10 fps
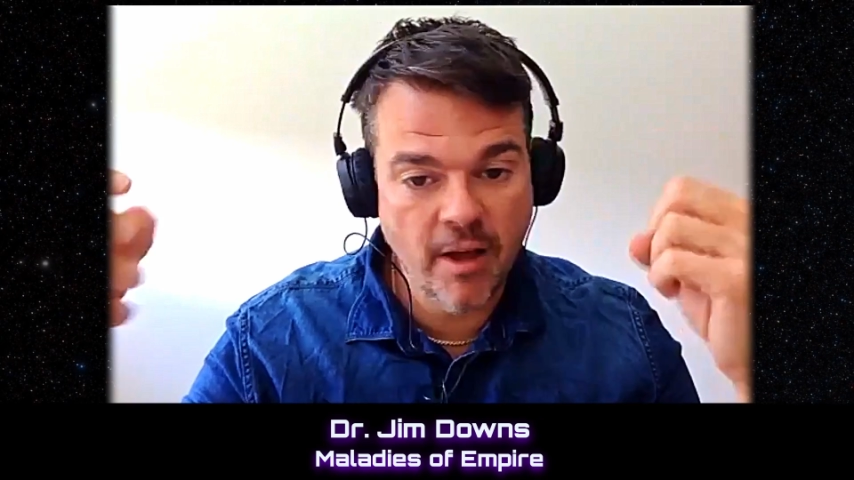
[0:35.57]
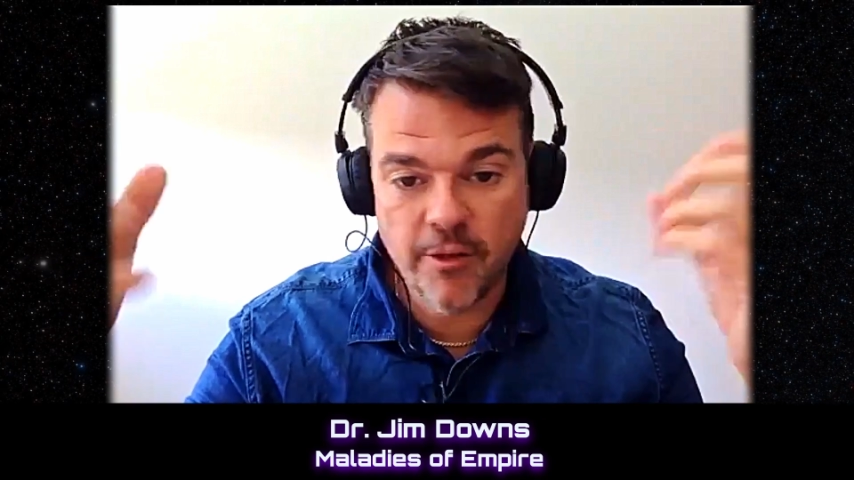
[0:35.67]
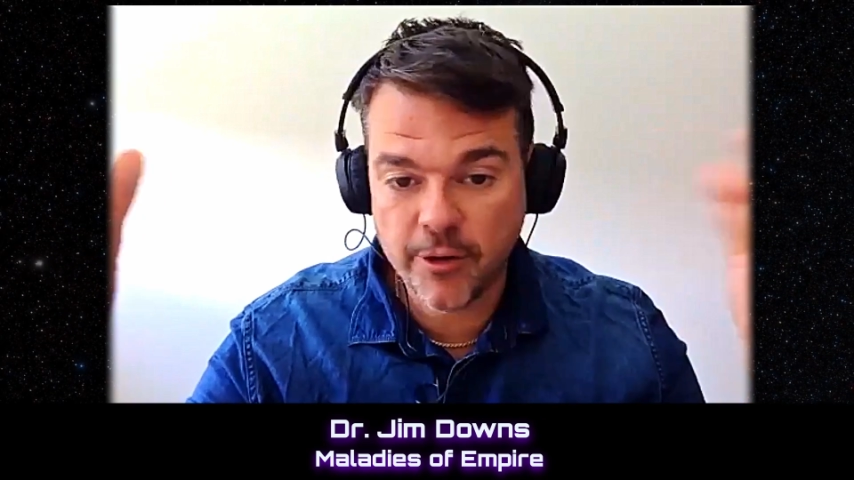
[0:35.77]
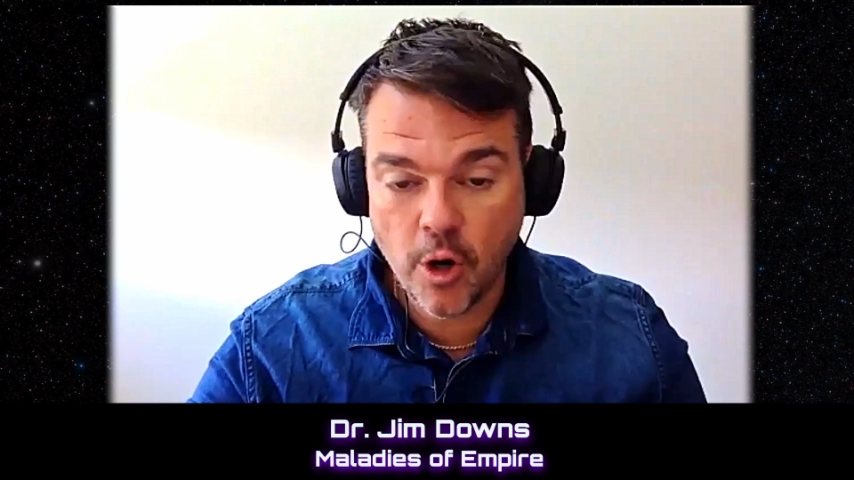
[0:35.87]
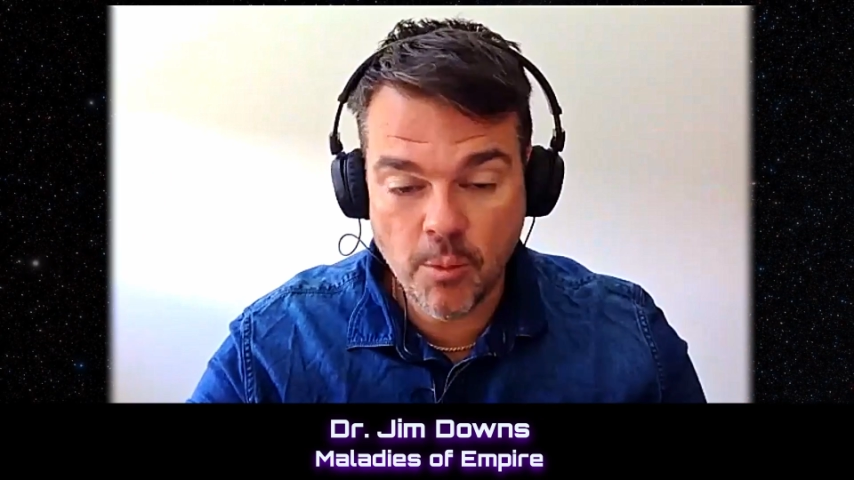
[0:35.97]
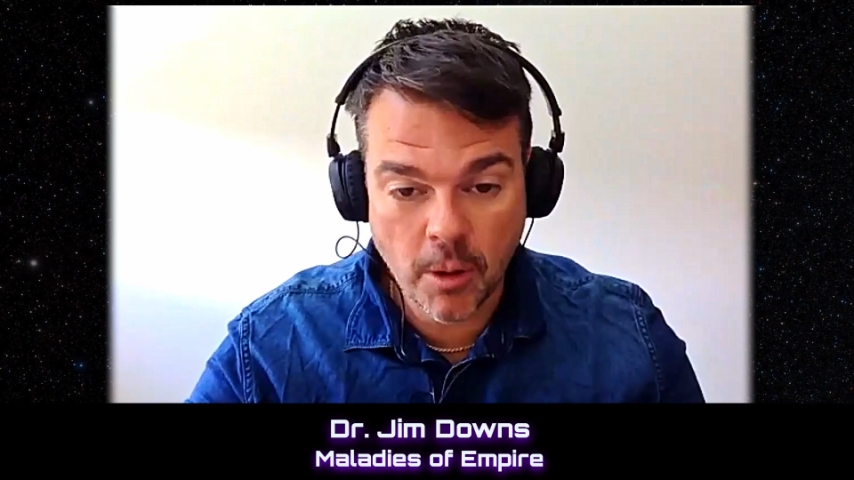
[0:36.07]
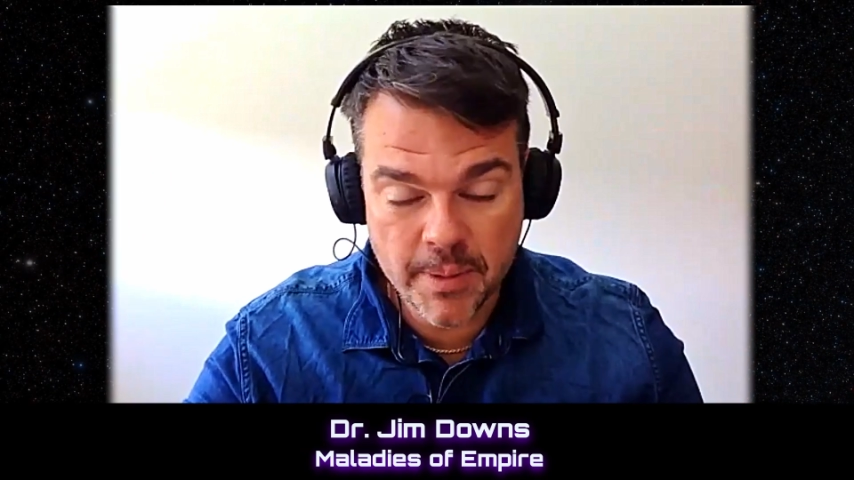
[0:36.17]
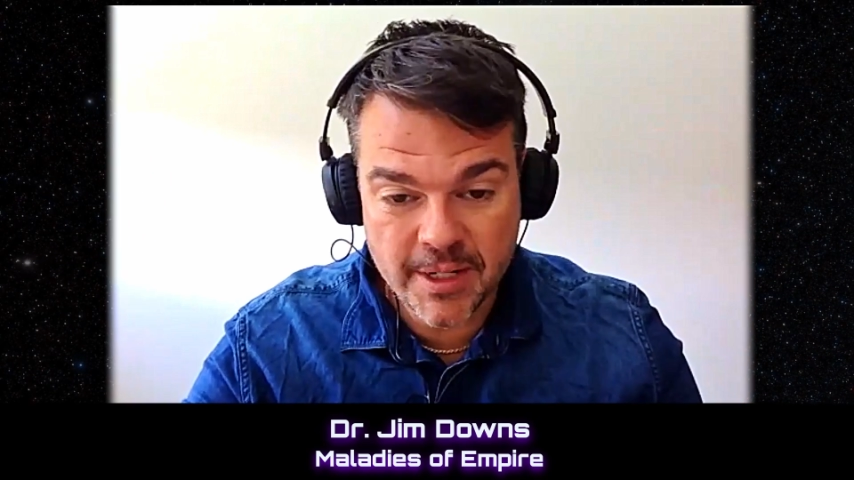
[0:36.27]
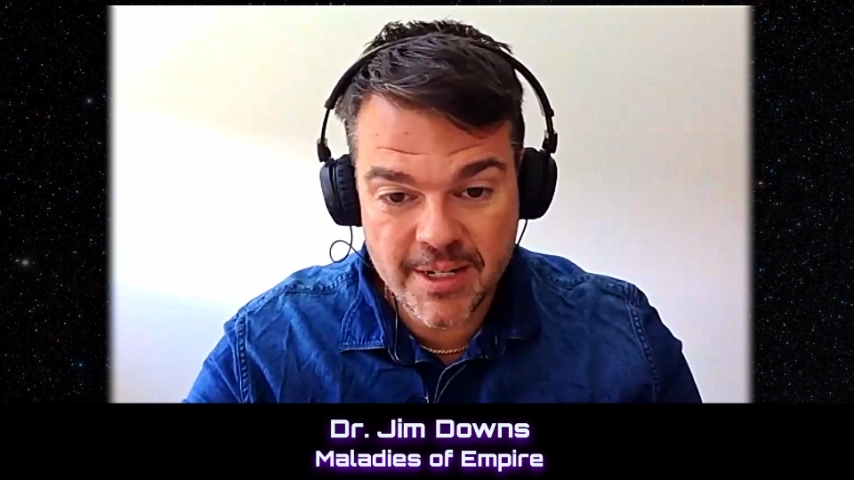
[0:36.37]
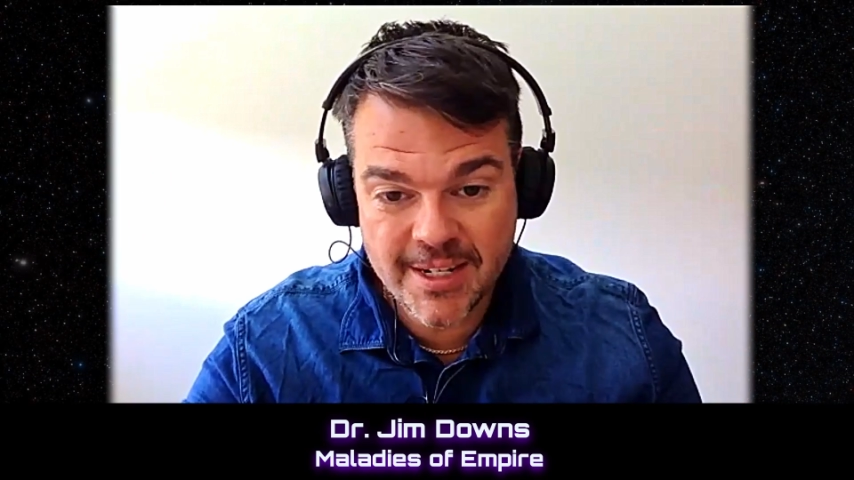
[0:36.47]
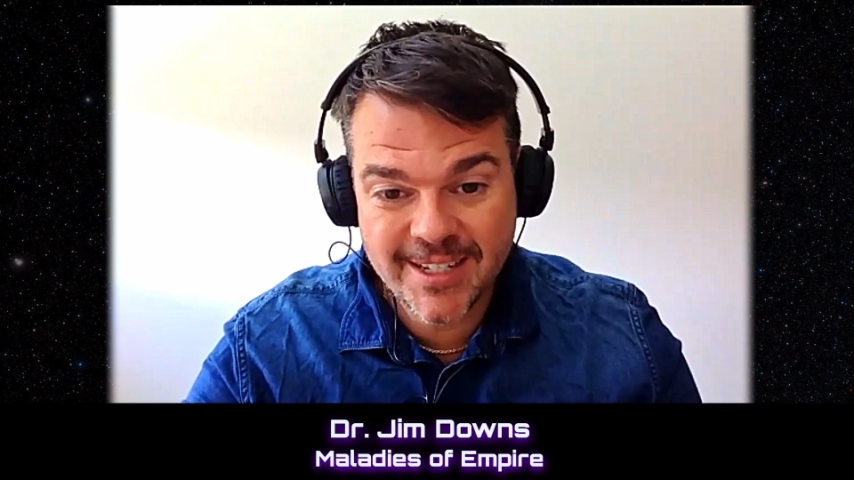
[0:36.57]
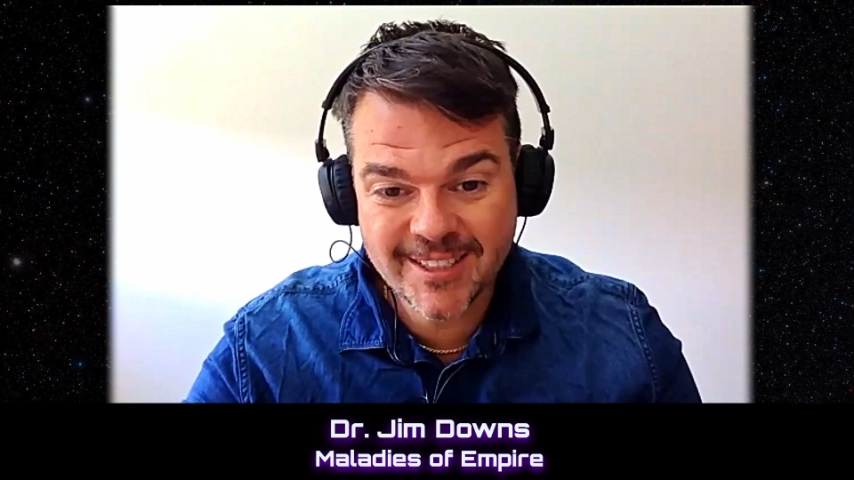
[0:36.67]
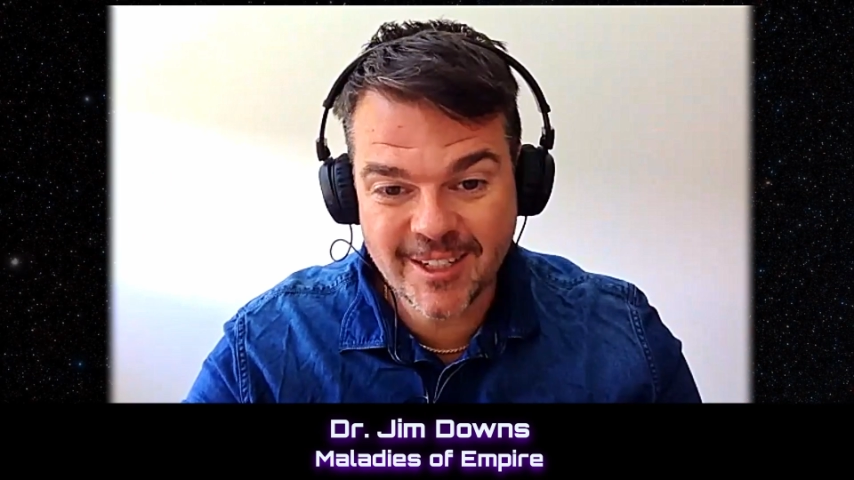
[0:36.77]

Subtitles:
other comorbidities.